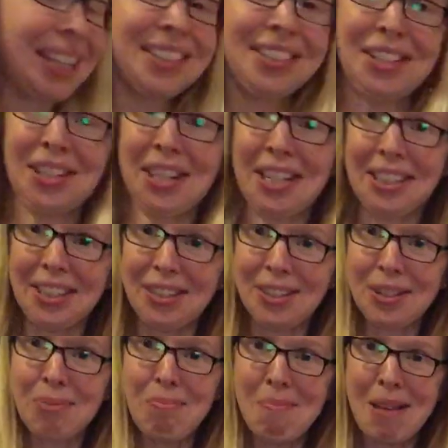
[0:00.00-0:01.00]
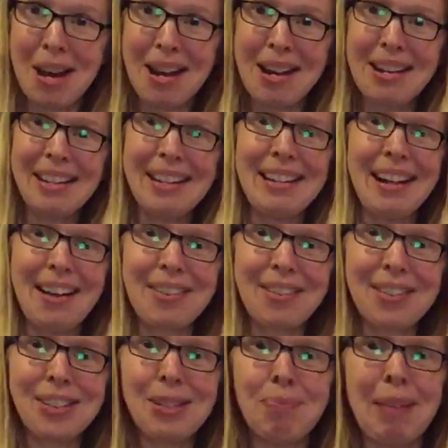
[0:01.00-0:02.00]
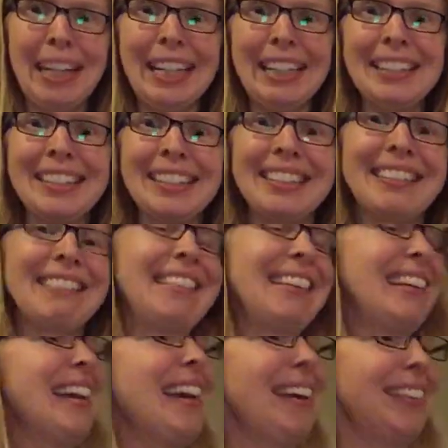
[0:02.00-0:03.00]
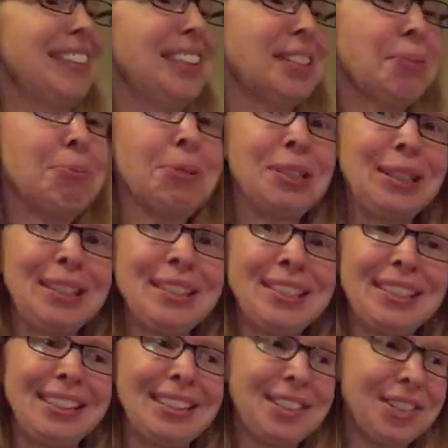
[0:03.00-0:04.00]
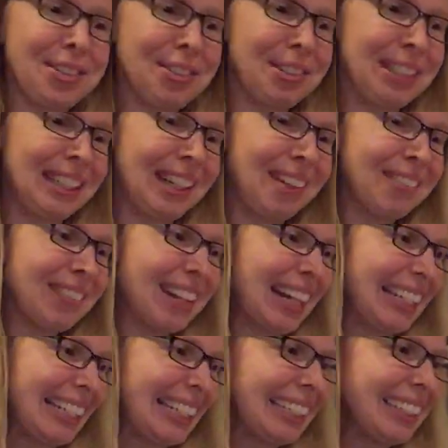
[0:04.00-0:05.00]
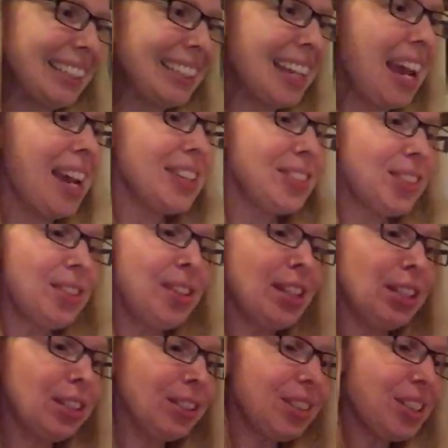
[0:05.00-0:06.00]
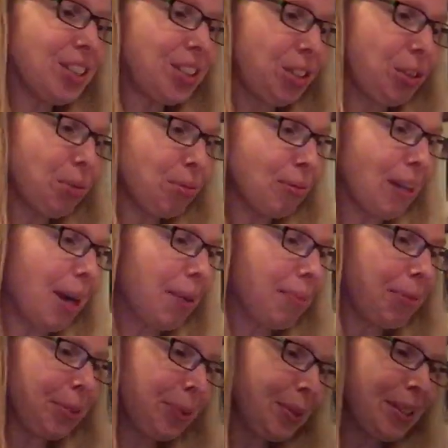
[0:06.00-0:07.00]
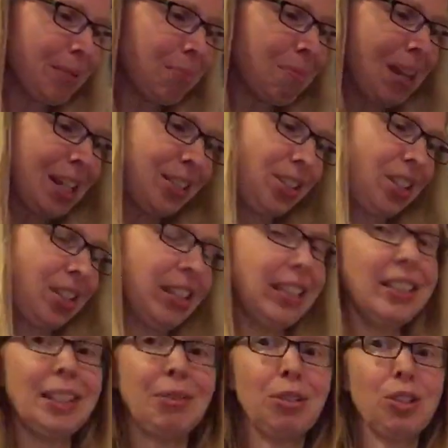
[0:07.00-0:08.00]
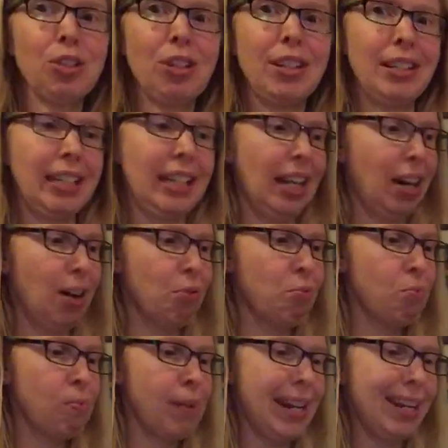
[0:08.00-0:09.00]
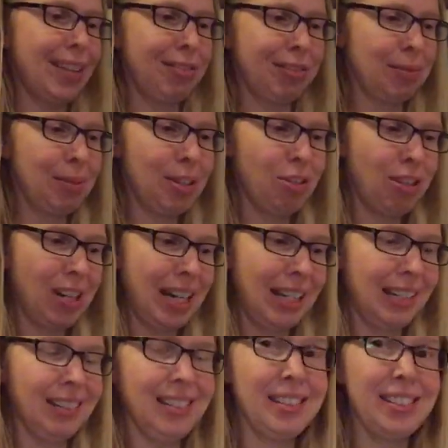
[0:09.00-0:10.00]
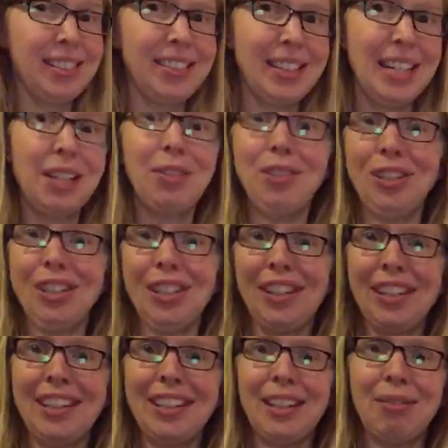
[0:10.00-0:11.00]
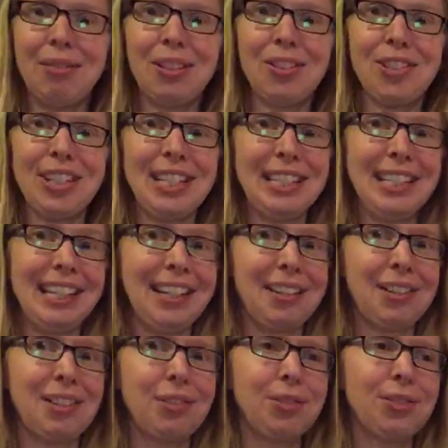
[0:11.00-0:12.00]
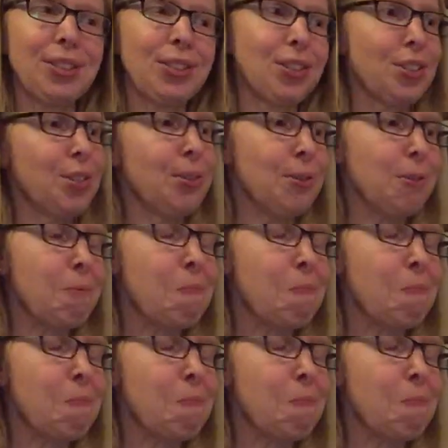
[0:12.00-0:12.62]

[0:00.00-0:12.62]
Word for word: Do you think there's mud in outer space? It's a pretty silly story already. So the girls tromp through the mud. Do you think they were trying to get away from the dragon and the snake, or do you think they were trying to get closer too?